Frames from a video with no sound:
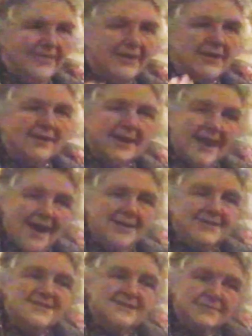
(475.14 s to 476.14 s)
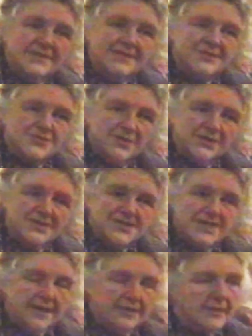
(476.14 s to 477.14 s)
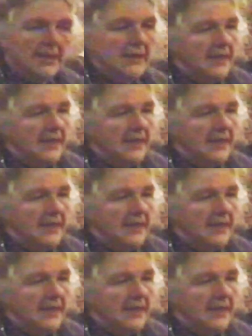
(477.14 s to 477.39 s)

They are guiding me to understand.